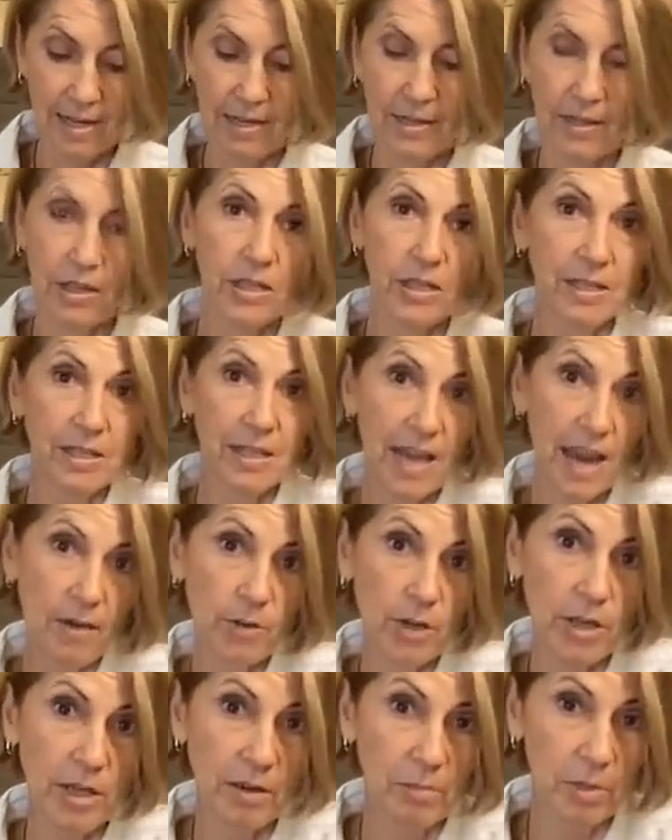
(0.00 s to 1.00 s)
This is the
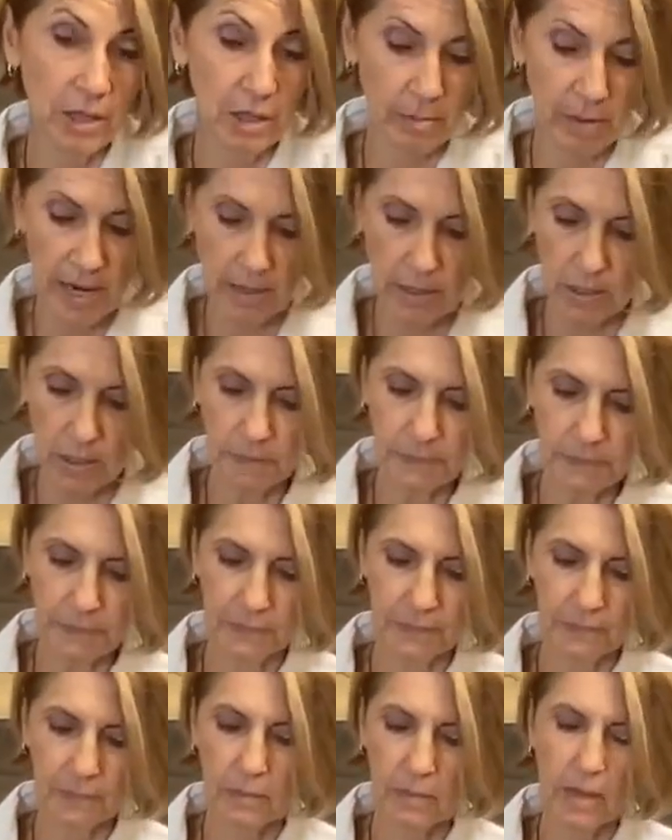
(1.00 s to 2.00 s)
everything but the bagel.
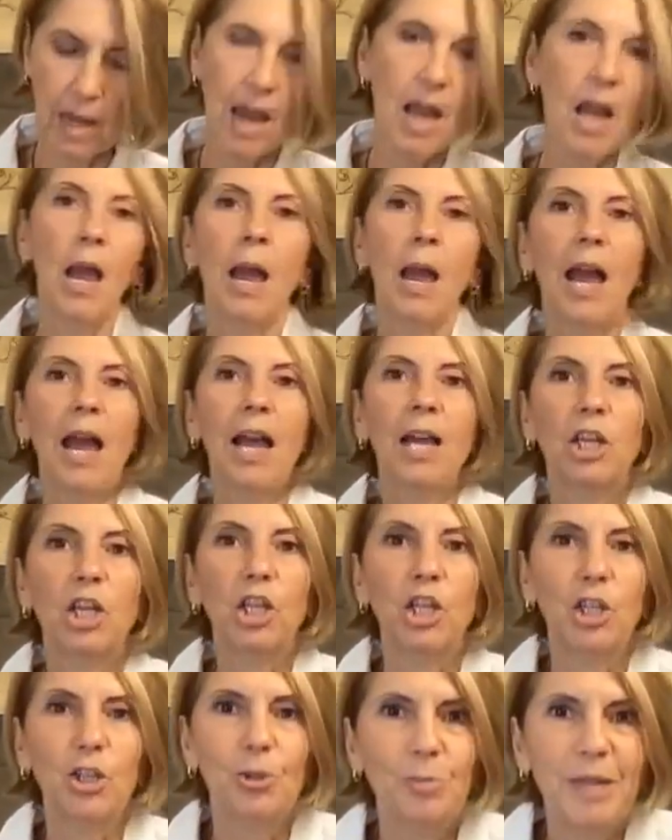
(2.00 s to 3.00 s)

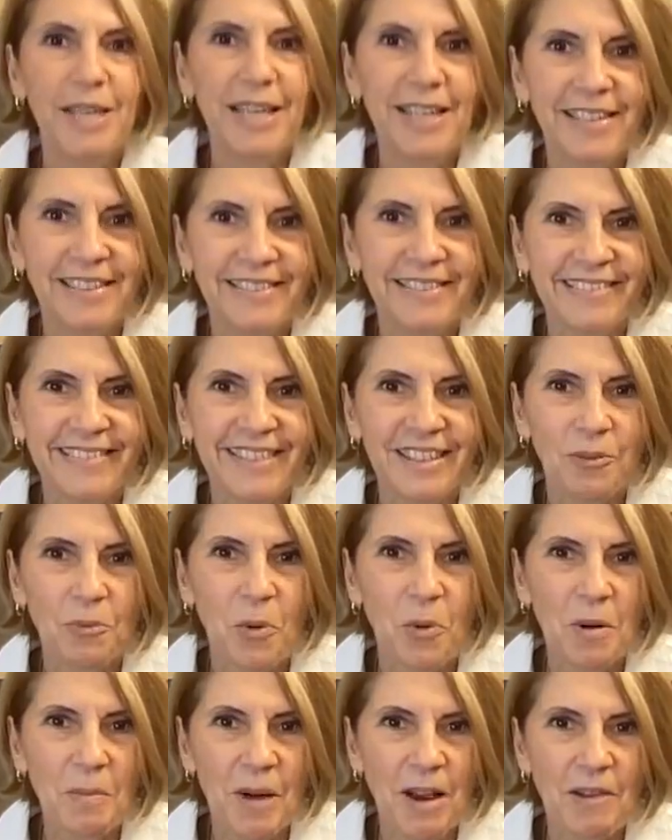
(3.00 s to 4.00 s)
Cumin,
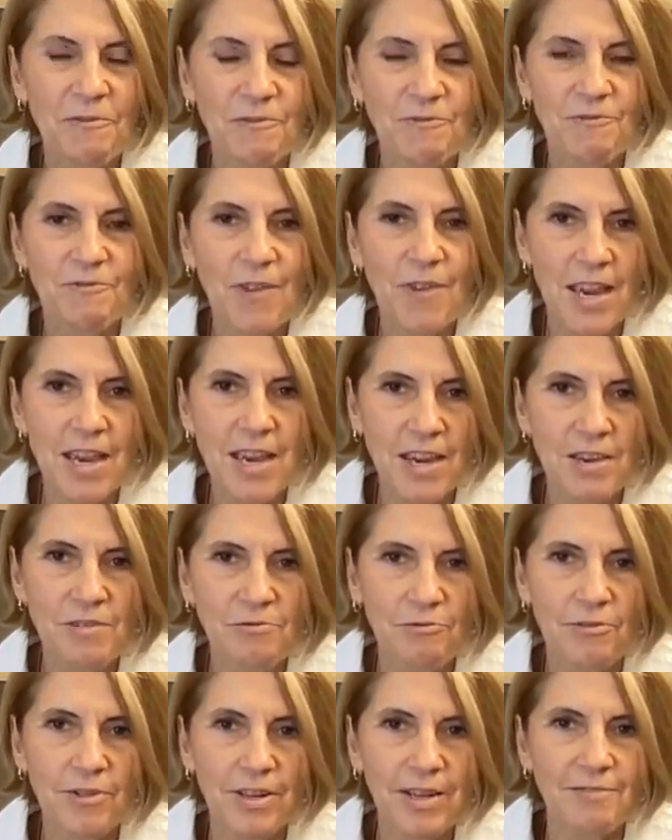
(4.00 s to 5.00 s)
one of my
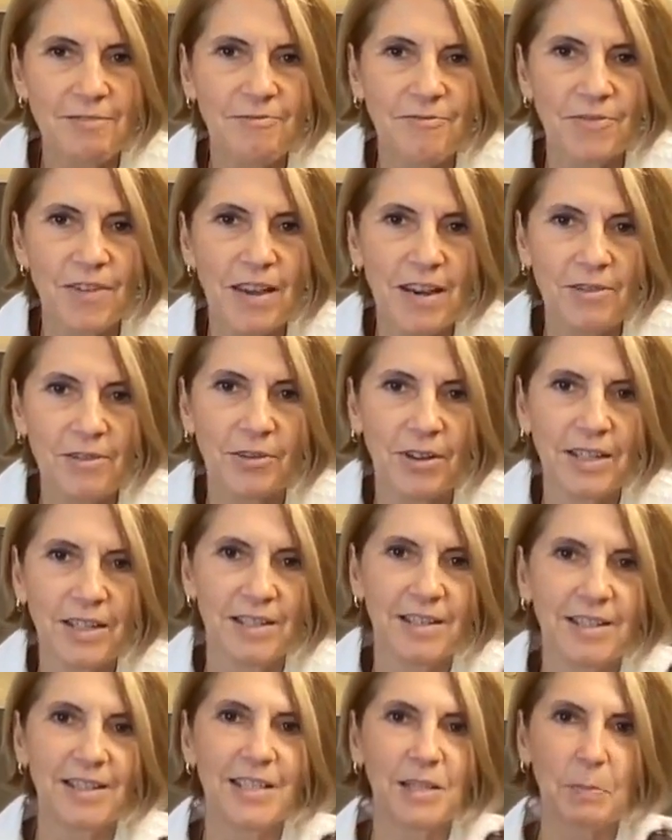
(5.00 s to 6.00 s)
favorite
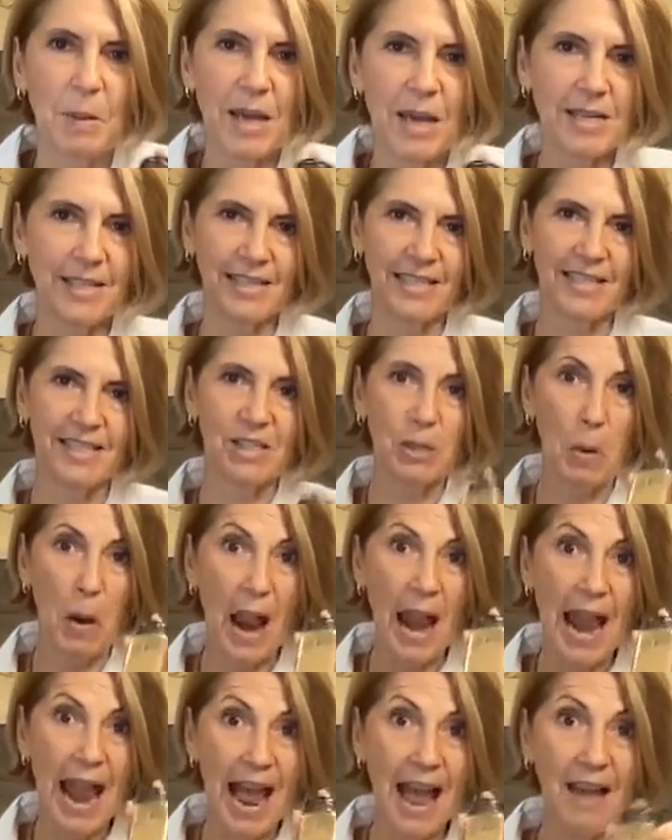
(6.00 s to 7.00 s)
spices. So
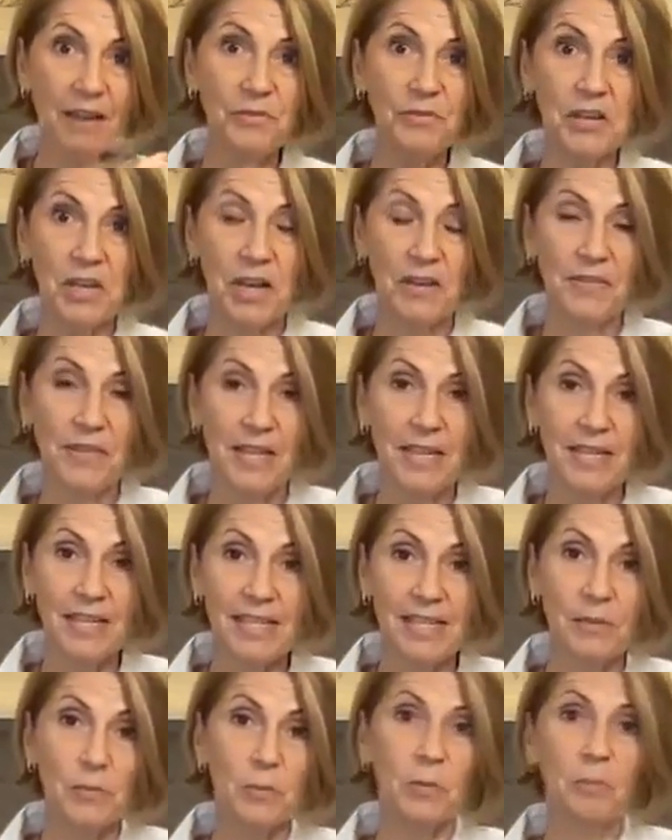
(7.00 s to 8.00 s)
I have done
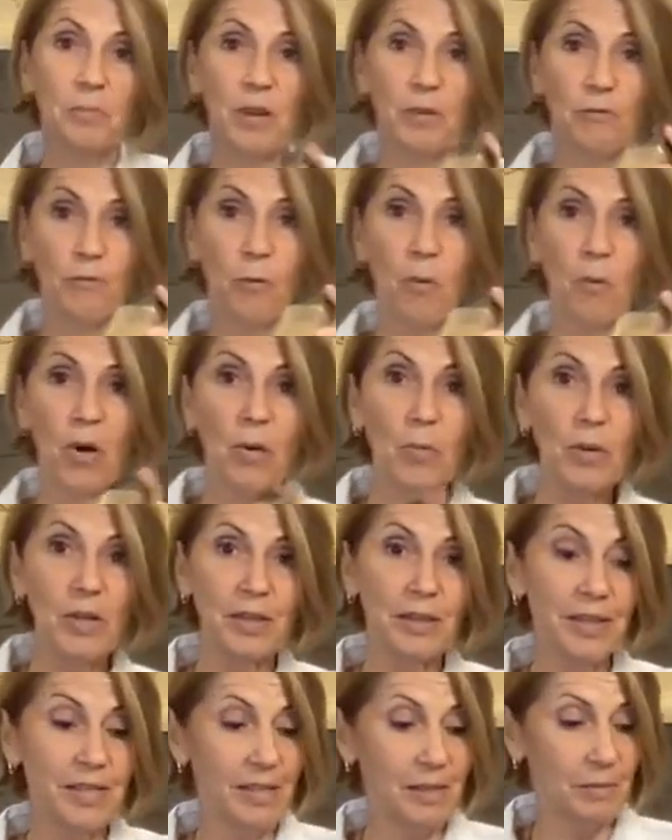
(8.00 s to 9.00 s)
this before
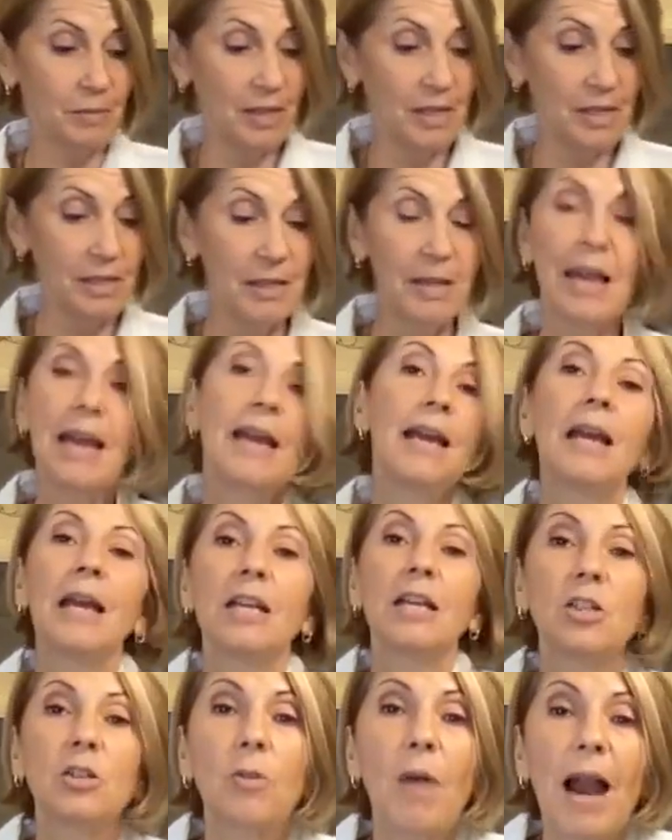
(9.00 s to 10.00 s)
with these
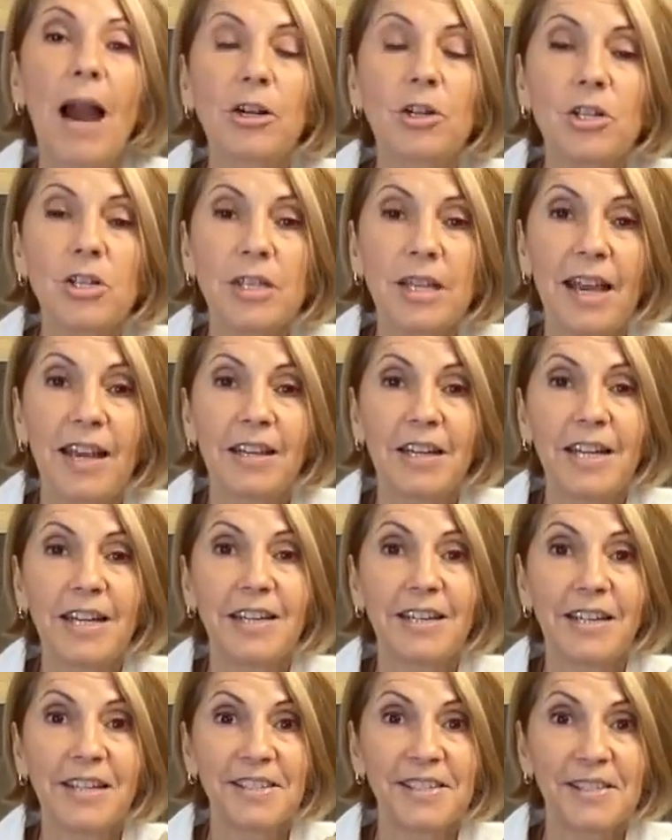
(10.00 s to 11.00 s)
crackers, and
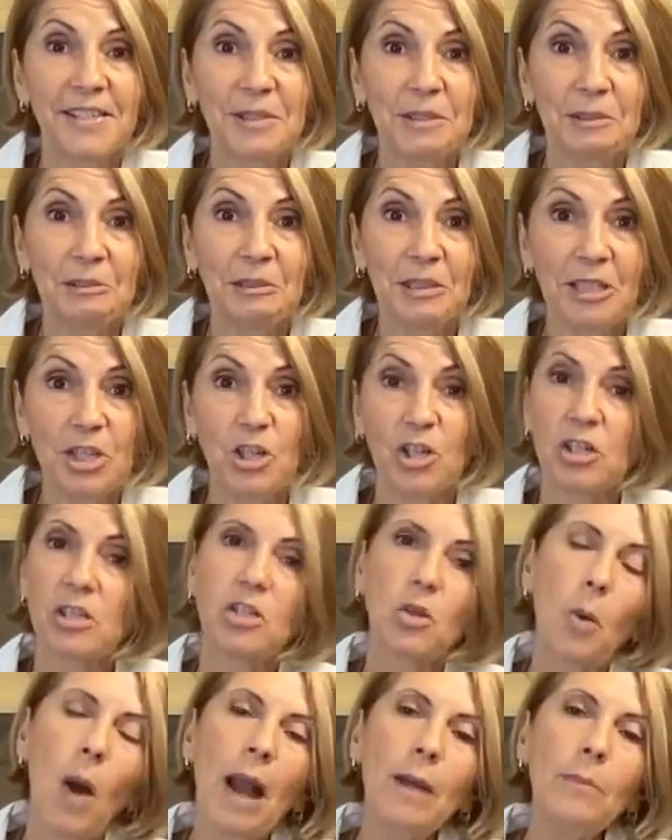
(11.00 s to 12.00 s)
it is delicious.
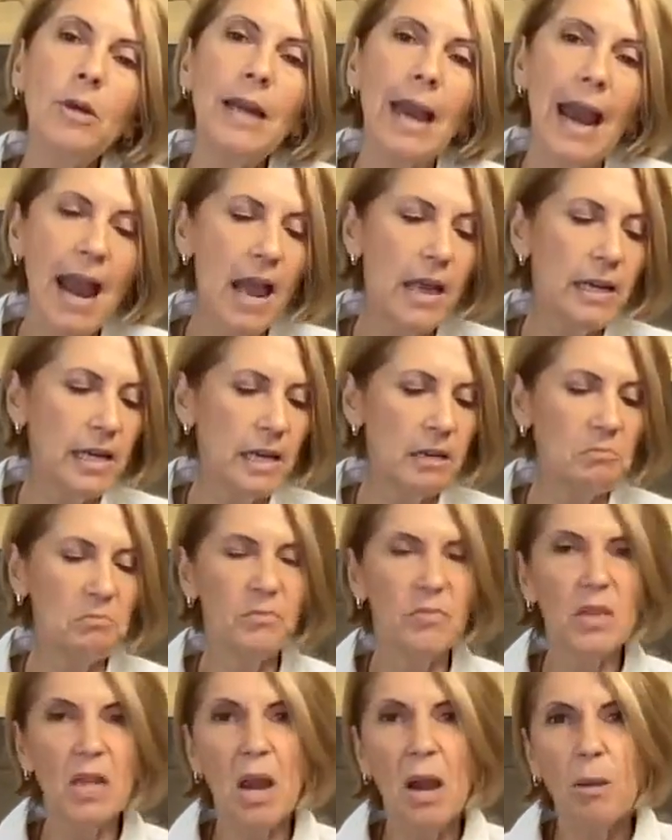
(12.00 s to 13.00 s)
So I would add in
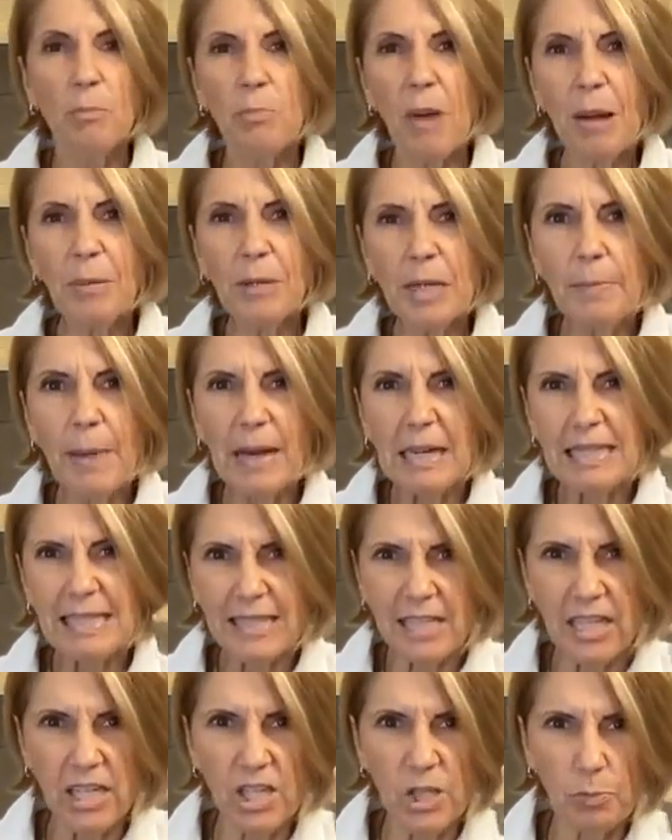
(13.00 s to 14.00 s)
probably about a
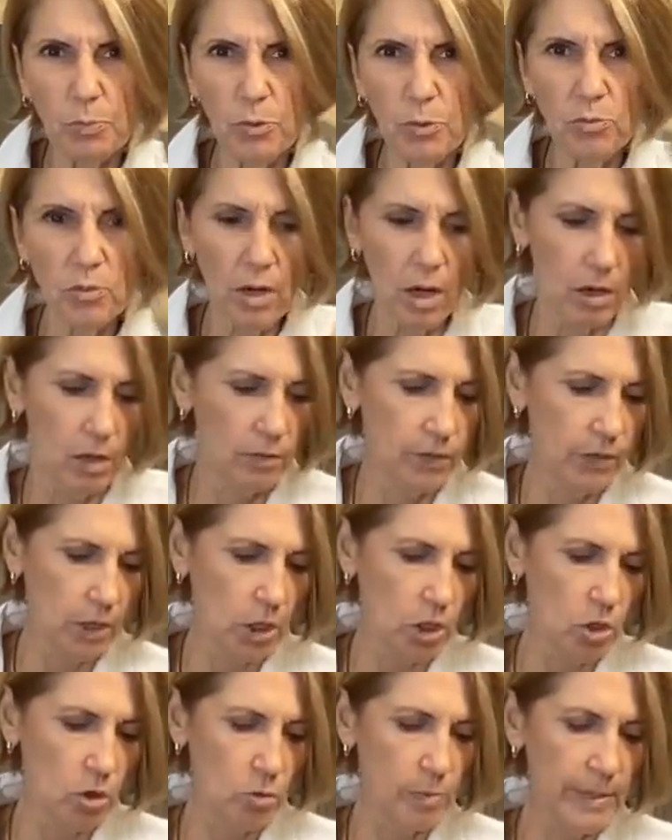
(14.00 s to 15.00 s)
teaspoon of the
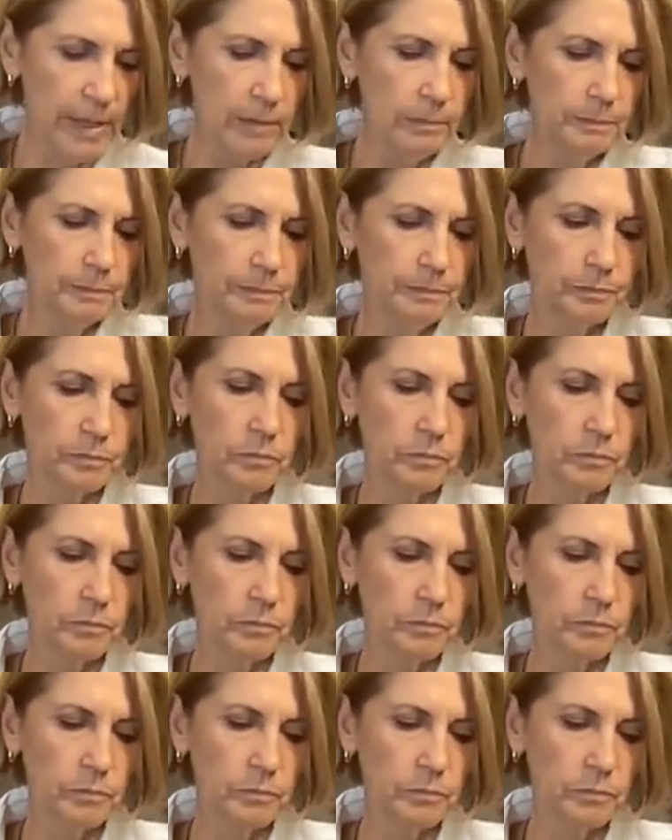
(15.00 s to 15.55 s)
cumin.